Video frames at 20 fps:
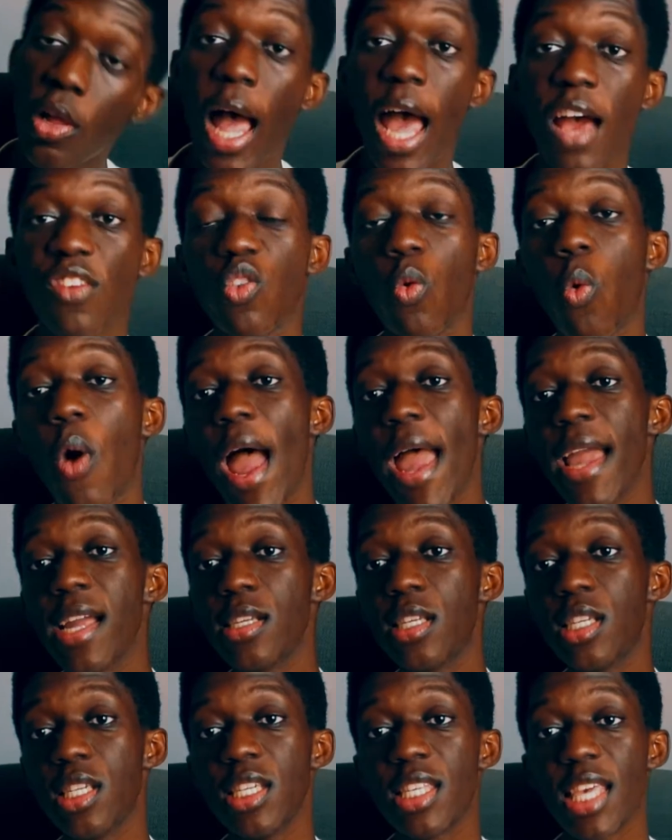have
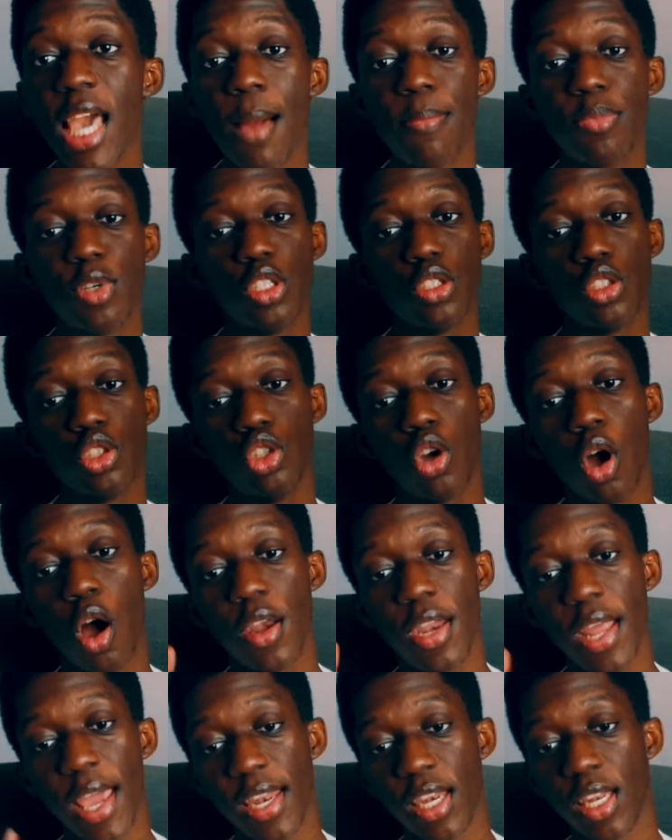Wang Ji, Captain
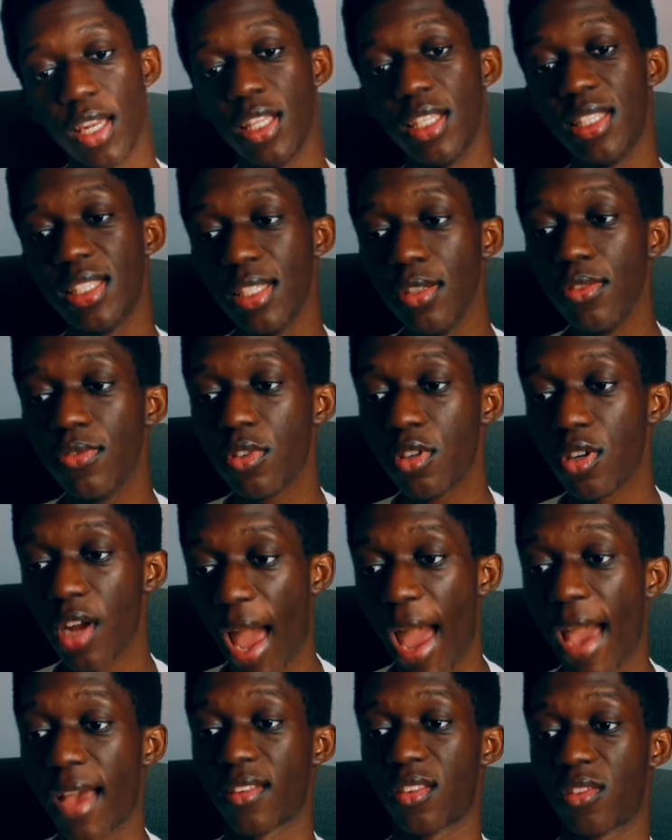John, and the Silver
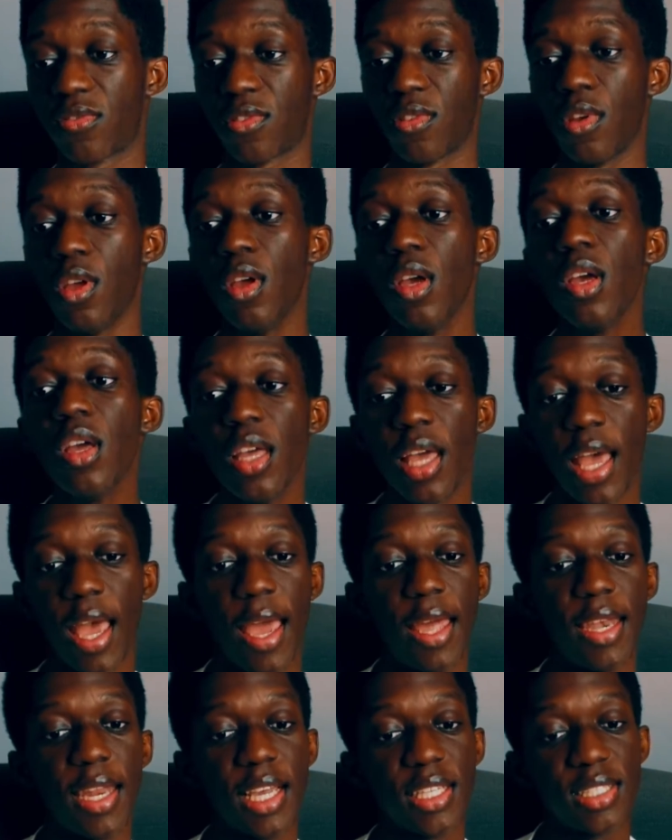Axe.
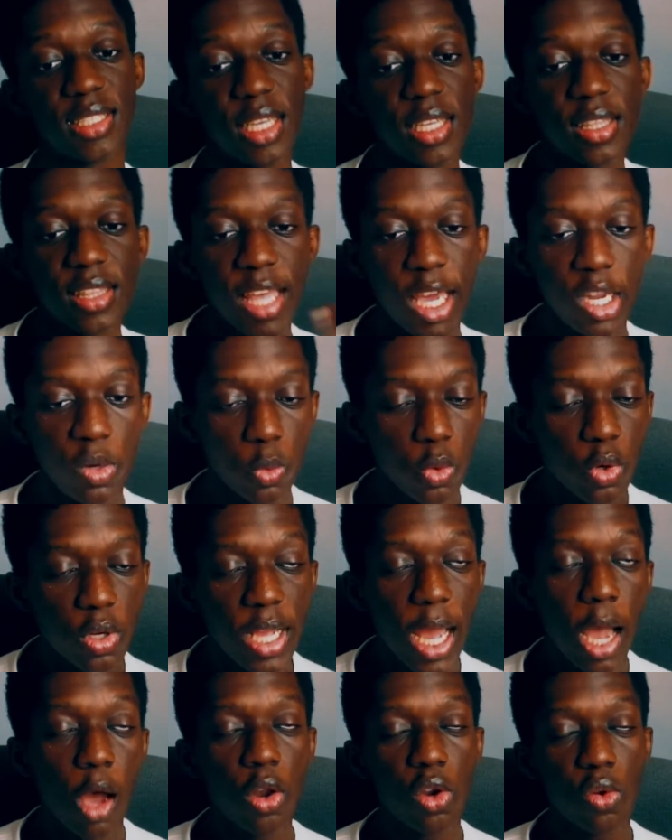And I said that we'll
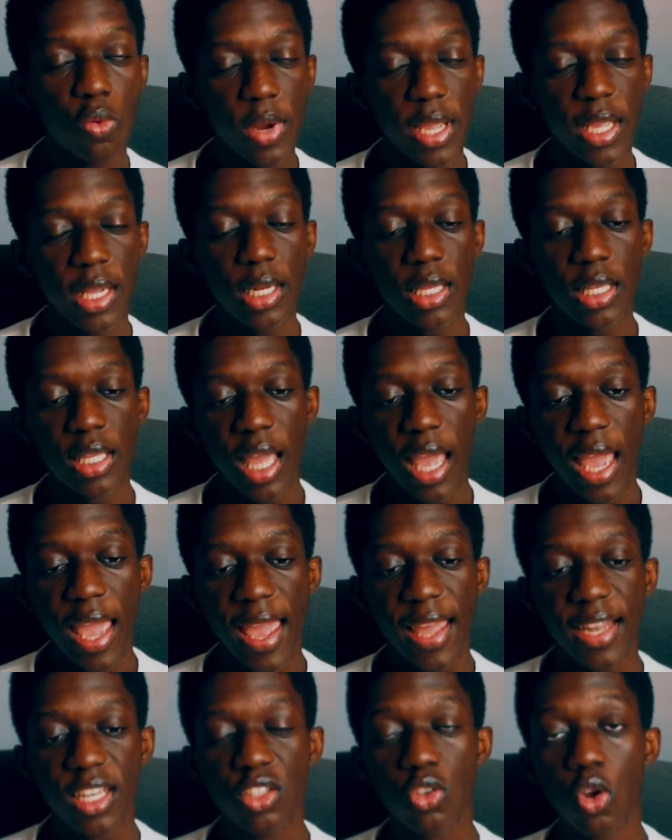count Rayleigh
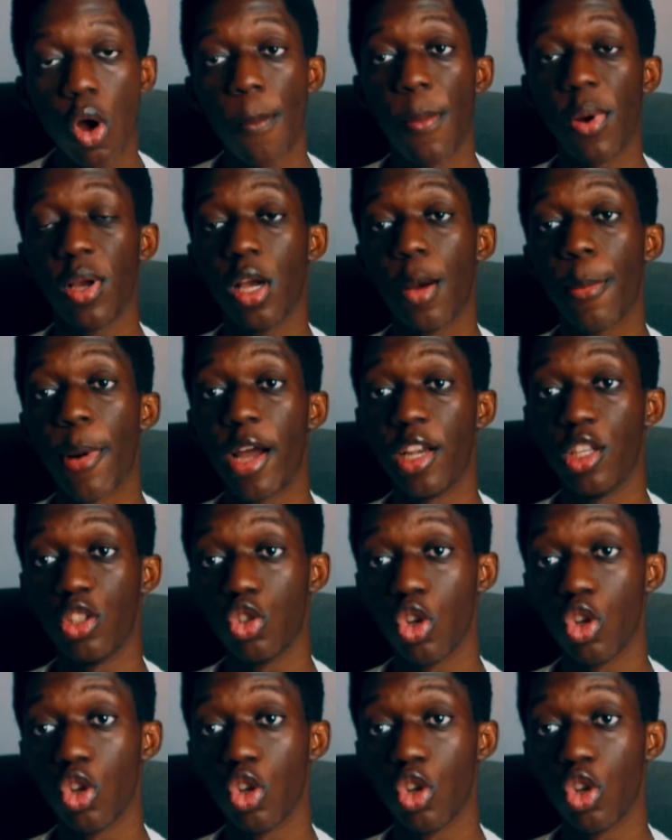and Copacabana as